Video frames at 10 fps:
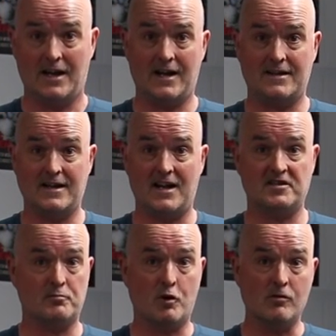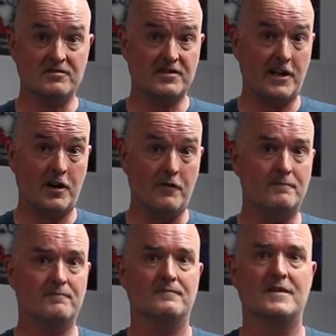And this is Paul signing
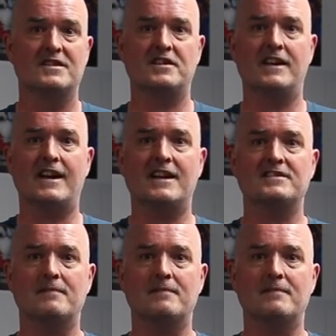off. See you again next